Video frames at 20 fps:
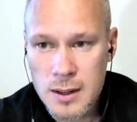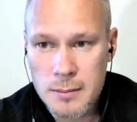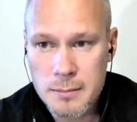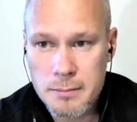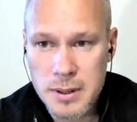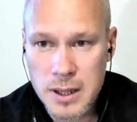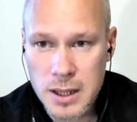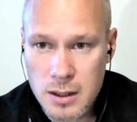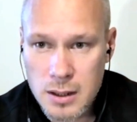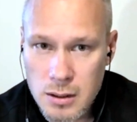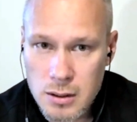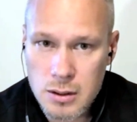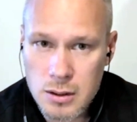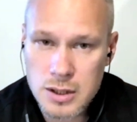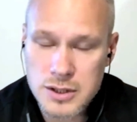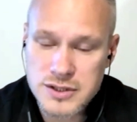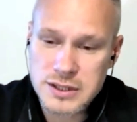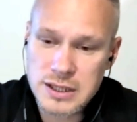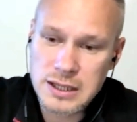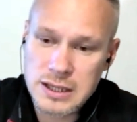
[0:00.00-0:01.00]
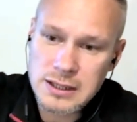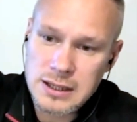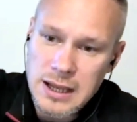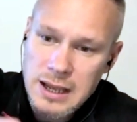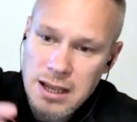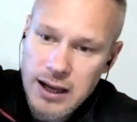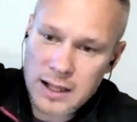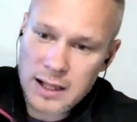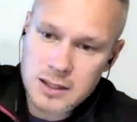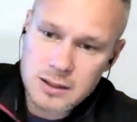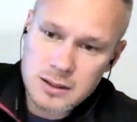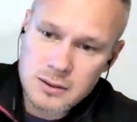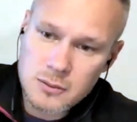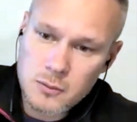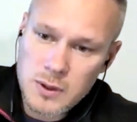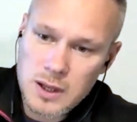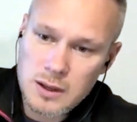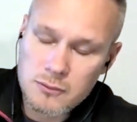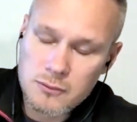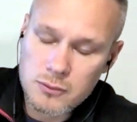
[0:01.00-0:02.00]
because in the end,
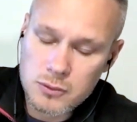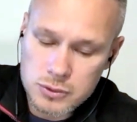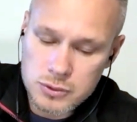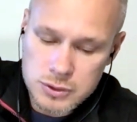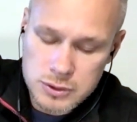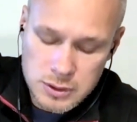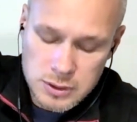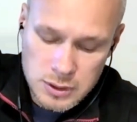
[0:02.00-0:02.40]
we would